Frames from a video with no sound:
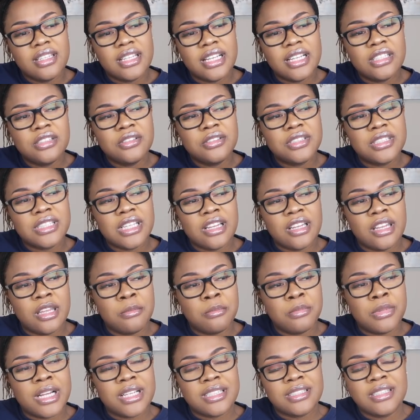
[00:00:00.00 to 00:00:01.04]
I do sound
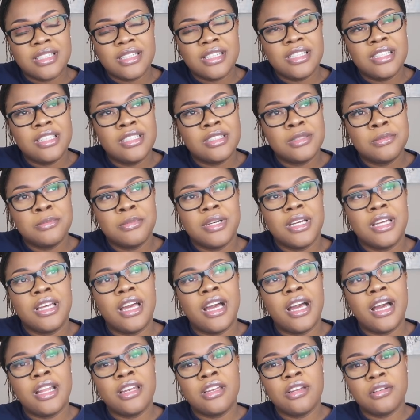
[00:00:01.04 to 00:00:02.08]
like Braxton Hicks, but
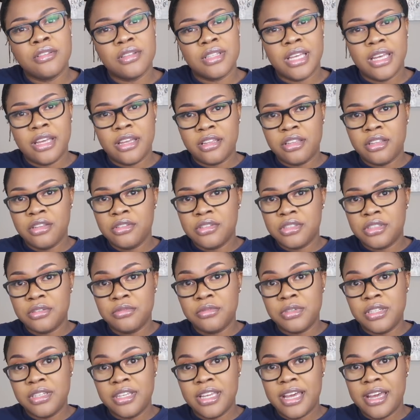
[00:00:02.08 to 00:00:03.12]
I know that
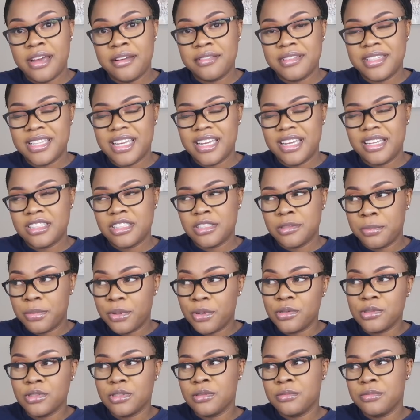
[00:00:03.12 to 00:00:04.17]
usually when you have that,
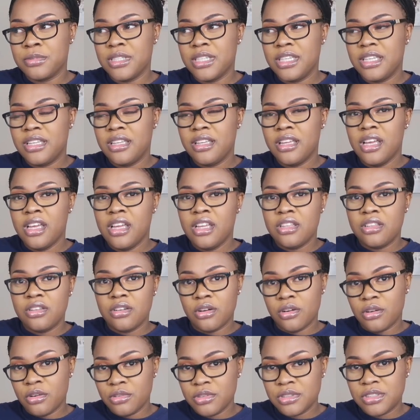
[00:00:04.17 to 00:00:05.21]
supposedly
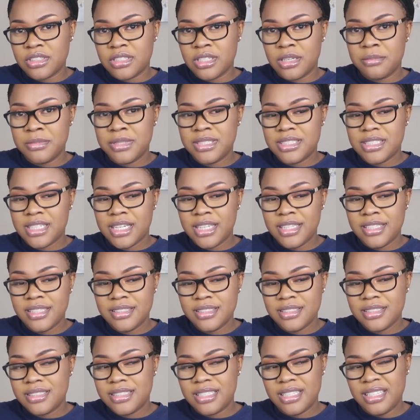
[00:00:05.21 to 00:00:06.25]
your whole stomach
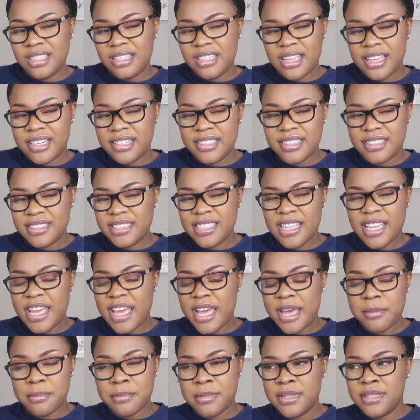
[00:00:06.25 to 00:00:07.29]
tightens, and that doesn't
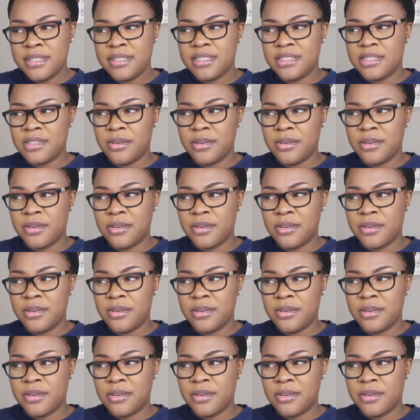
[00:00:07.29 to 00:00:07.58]
happen.